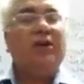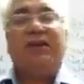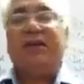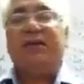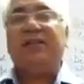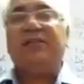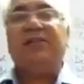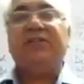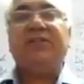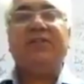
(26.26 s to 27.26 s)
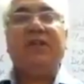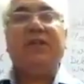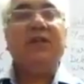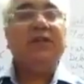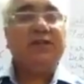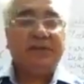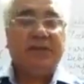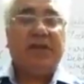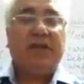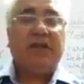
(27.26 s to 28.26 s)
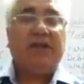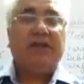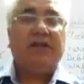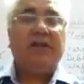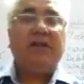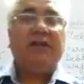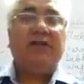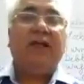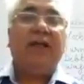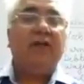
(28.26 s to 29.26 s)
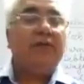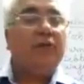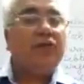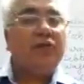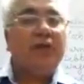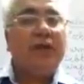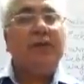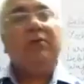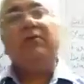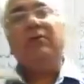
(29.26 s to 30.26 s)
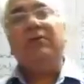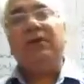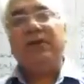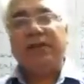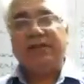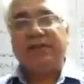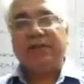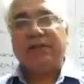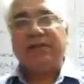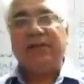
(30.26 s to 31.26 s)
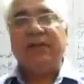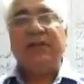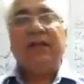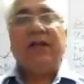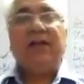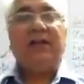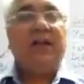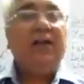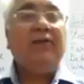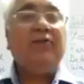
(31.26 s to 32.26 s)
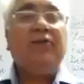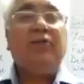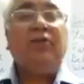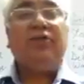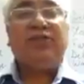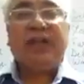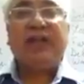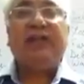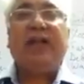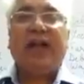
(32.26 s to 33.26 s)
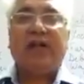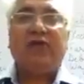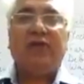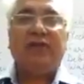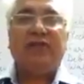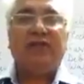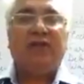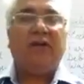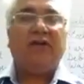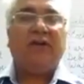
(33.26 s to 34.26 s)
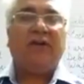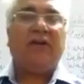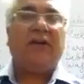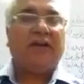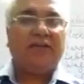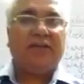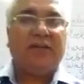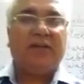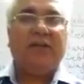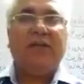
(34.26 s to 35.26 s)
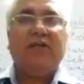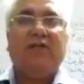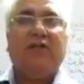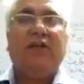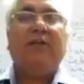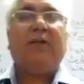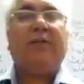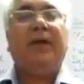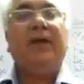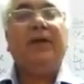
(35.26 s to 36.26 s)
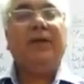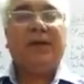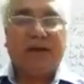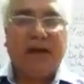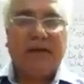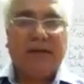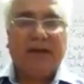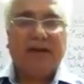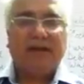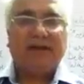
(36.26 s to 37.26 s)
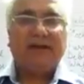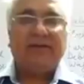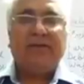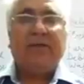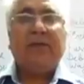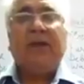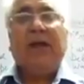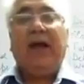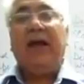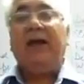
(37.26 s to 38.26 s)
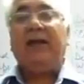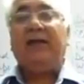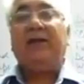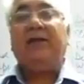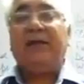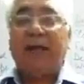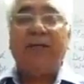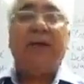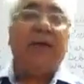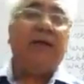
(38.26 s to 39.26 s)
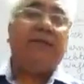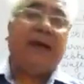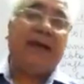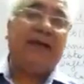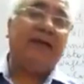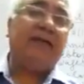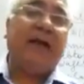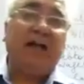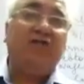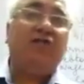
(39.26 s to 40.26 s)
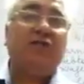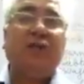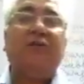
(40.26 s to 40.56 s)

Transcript: all the transactions in the journal. Then we post them to ledger. And then to check the accuracy of our ledger, we prepare trial balance. And trial balance also